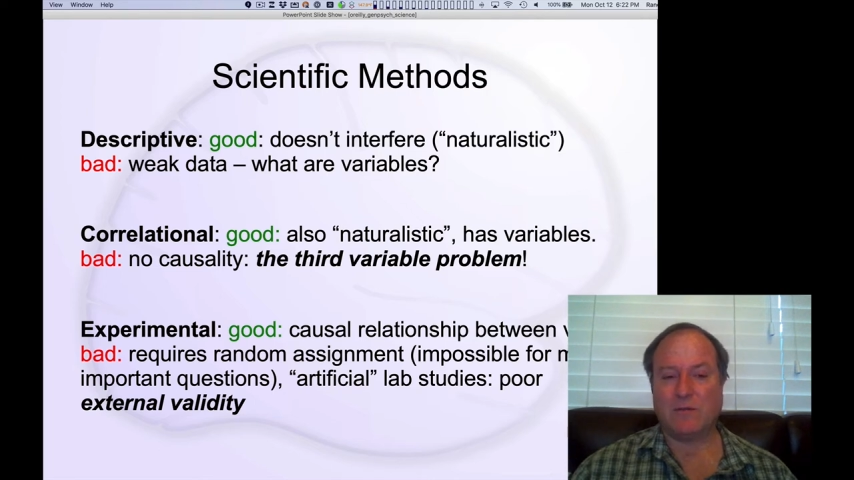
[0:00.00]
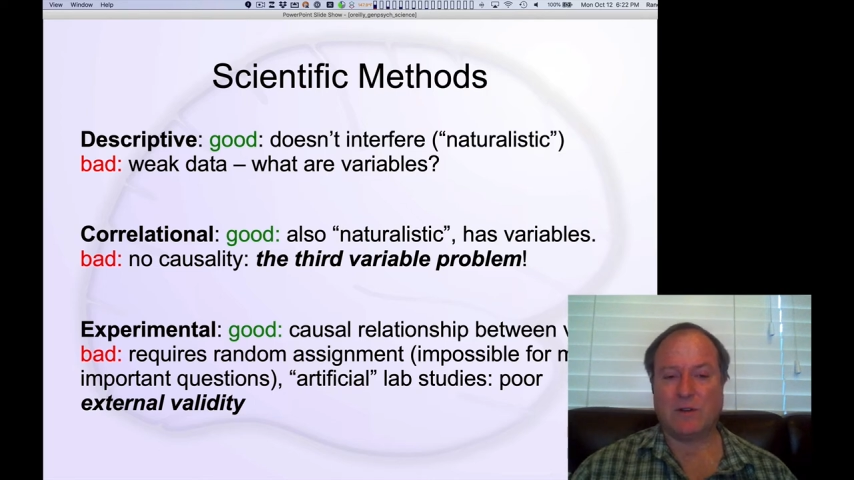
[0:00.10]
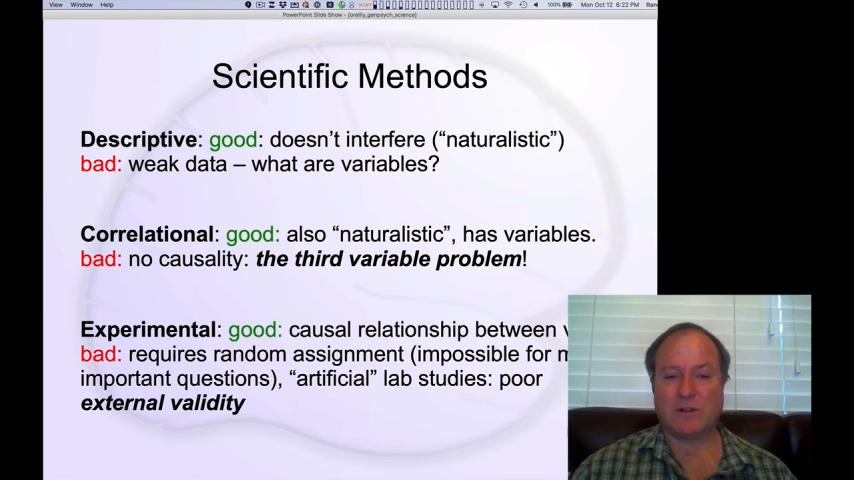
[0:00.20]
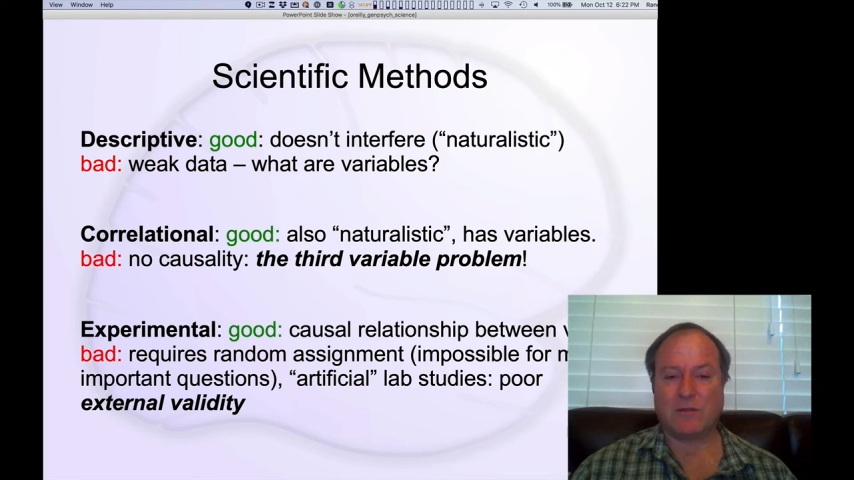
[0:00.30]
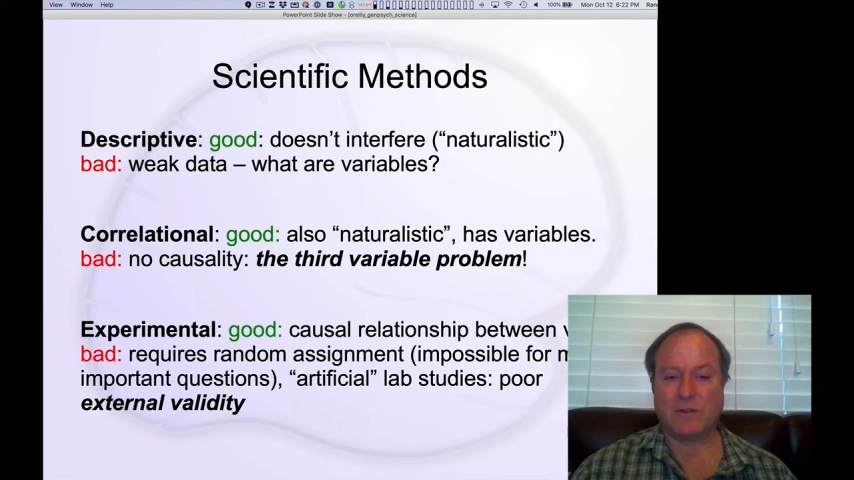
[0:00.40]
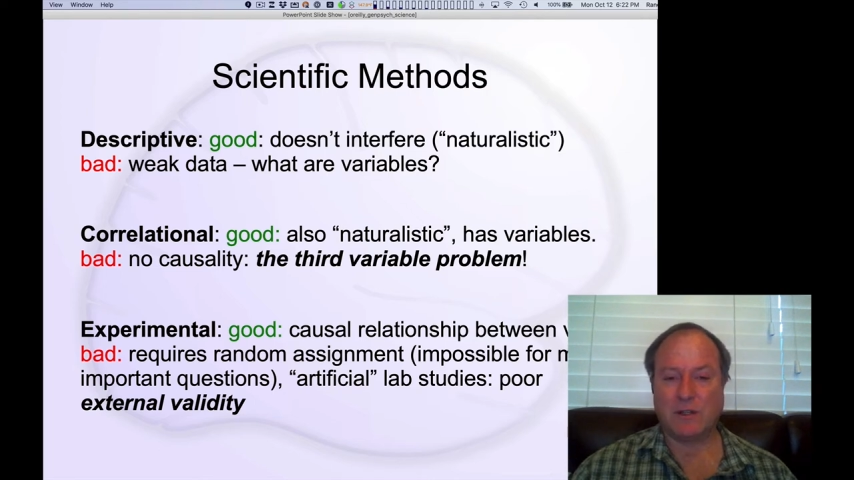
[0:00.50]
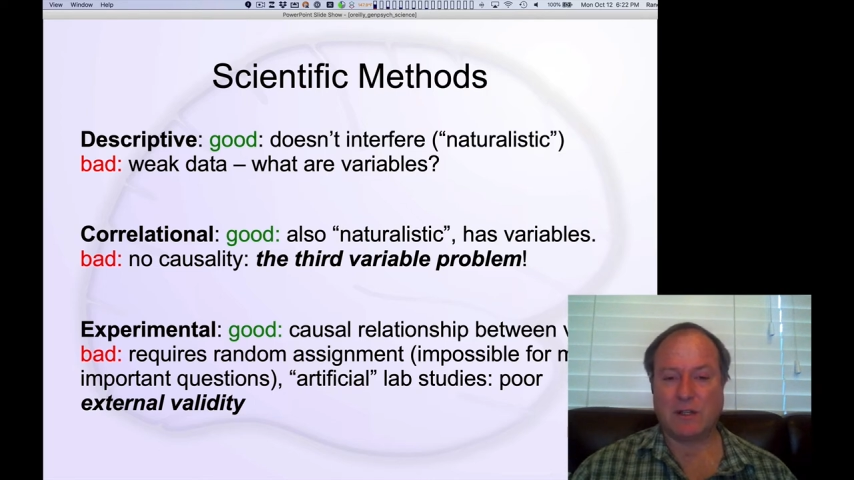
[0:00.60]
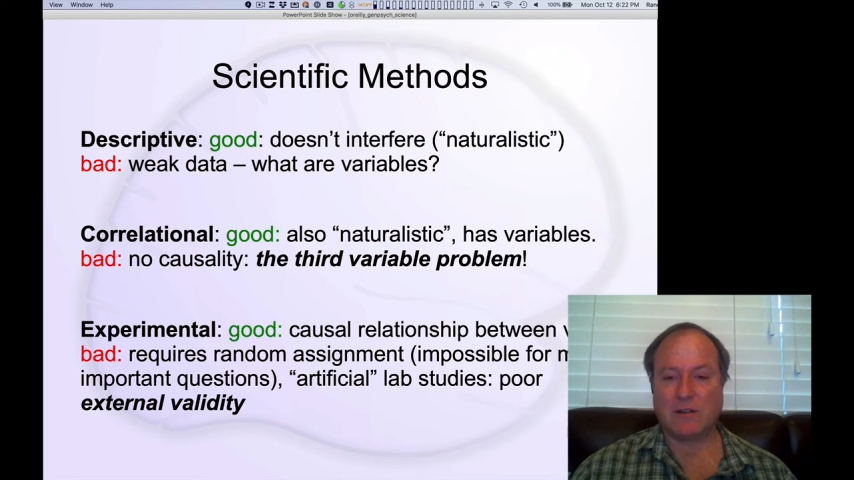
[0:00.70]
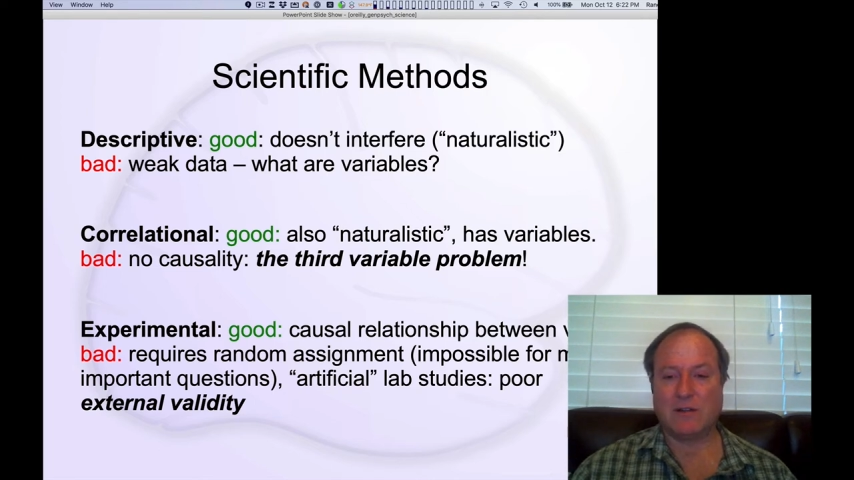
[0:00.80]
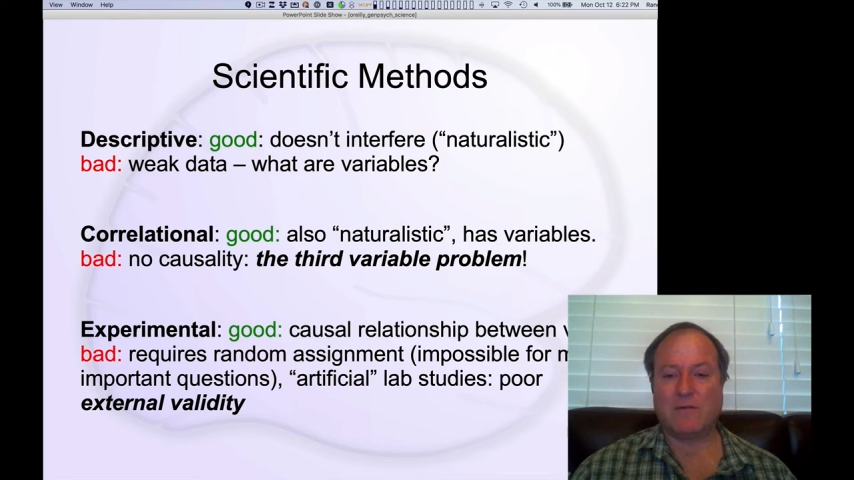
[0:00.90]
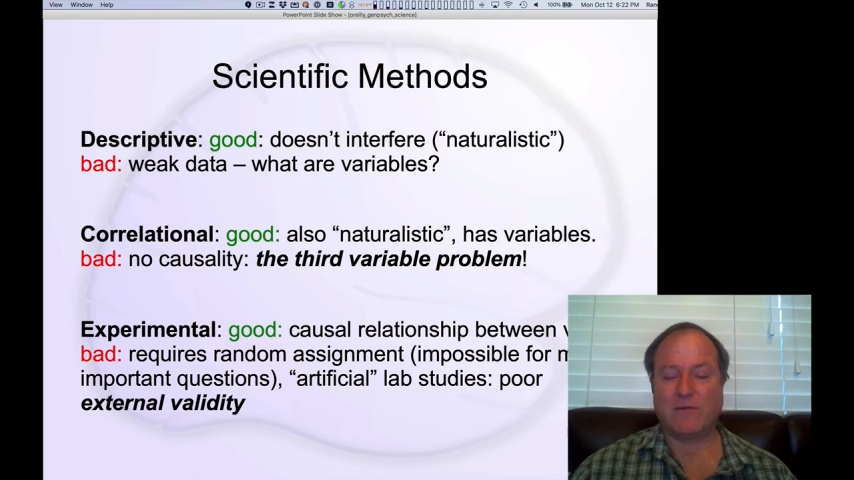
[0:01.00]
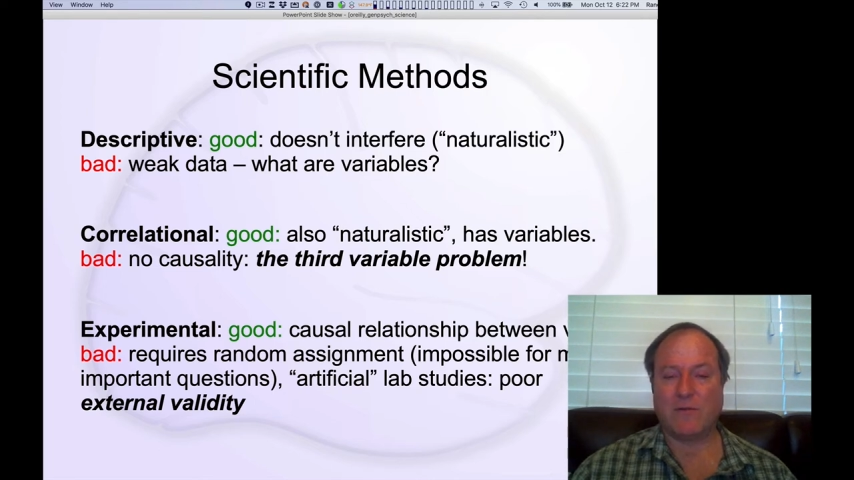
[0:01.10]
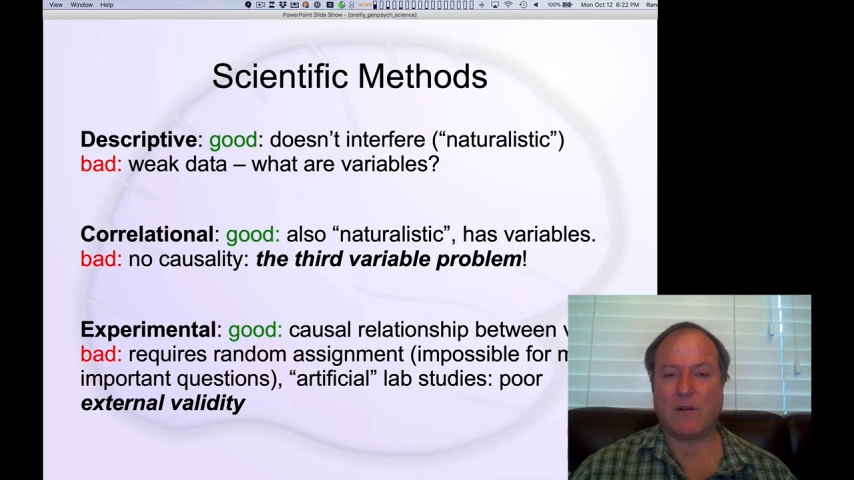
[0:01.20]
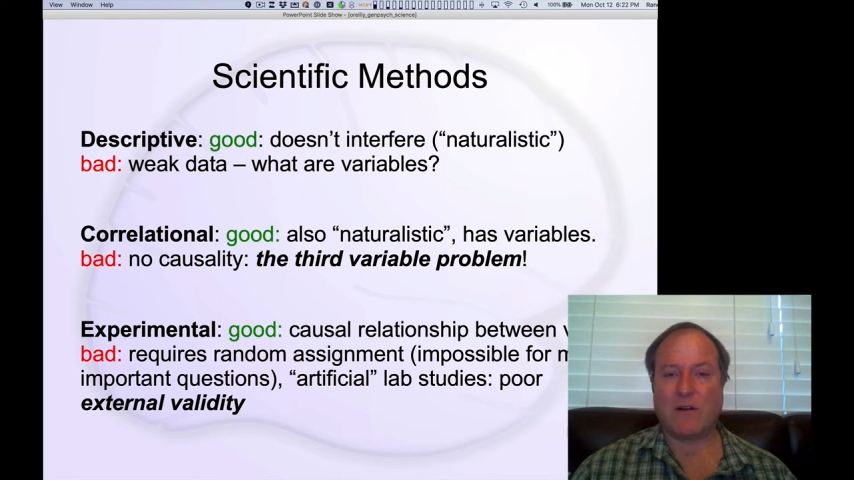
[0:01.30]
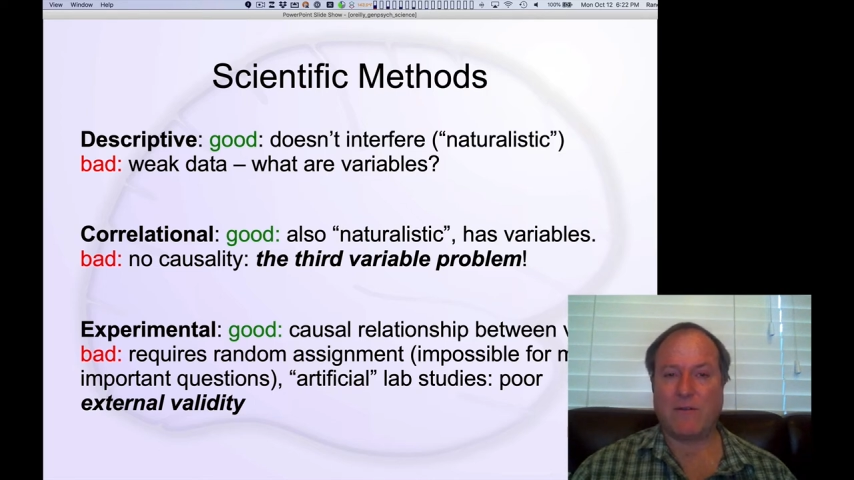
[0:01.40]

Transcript: which are really good for